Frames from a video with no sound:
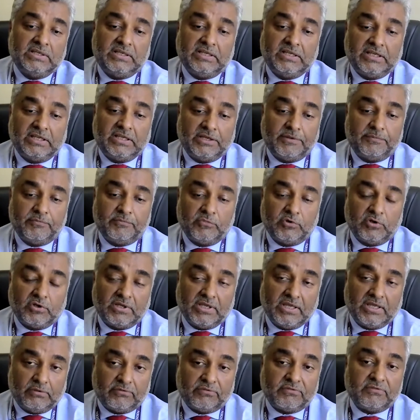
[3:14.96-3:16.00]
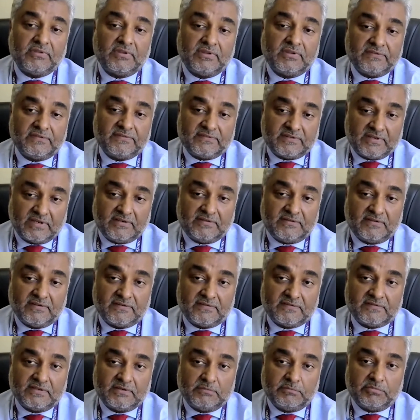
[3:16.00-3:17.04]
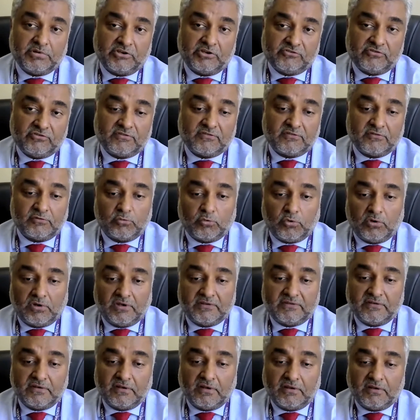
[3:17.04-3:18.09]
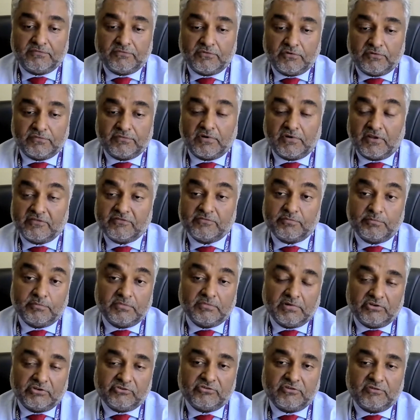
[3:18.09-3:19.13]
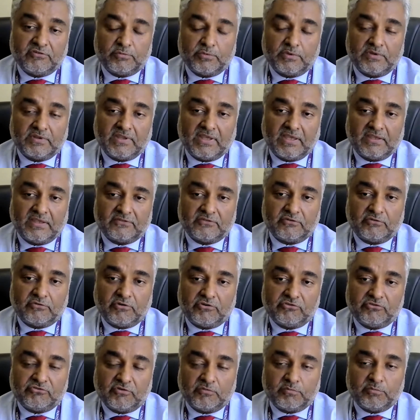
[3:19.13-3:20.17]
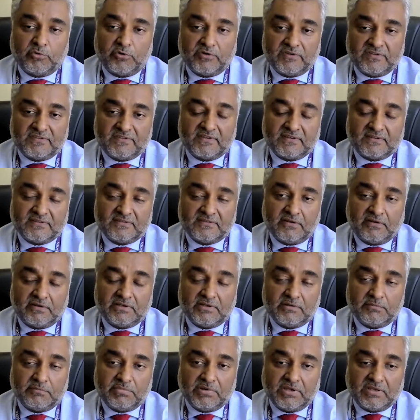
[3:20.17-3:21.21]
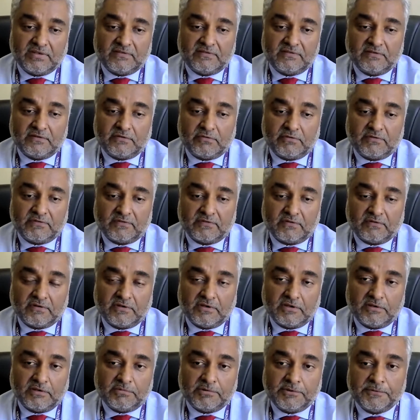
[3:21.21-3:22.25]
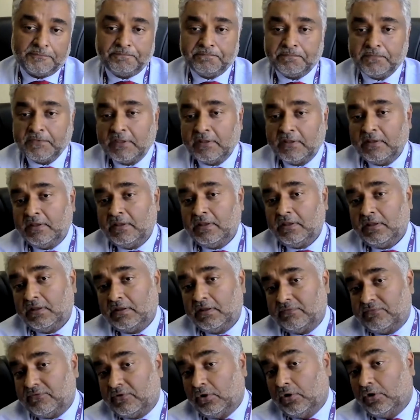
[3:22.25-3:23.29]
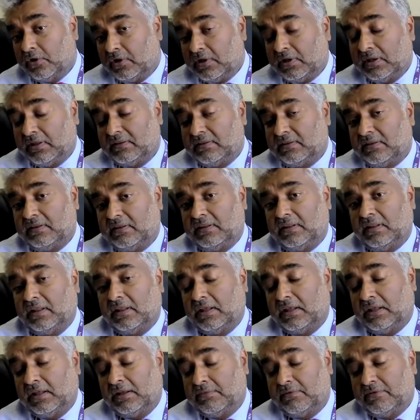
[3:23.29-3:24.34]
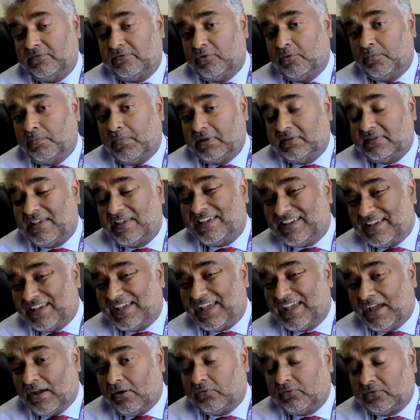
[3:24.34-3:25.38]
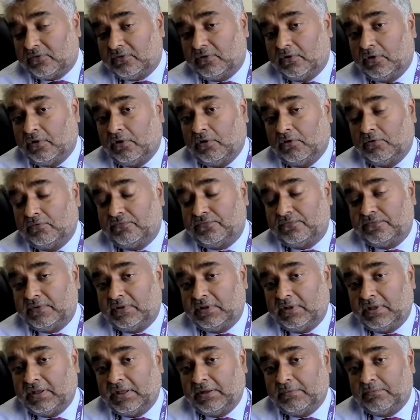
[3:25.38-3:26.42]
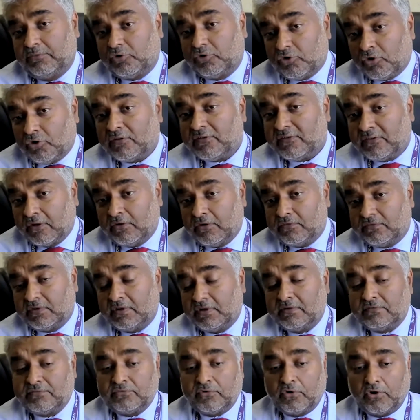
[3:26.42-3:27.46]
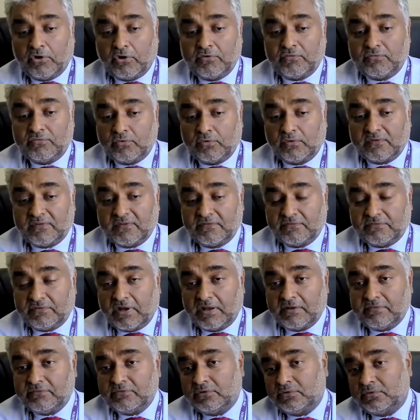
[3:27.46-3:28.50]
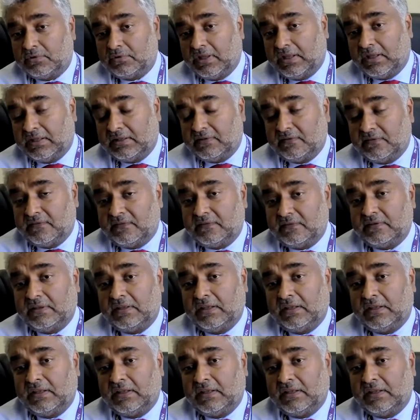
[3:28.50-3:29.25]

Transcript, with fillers: um, health status in patients and quality of life measures with a hazard ratio of 0.69 compared to crizotinib. If you look at, uh, if you take account of um, crossover for overall survival, and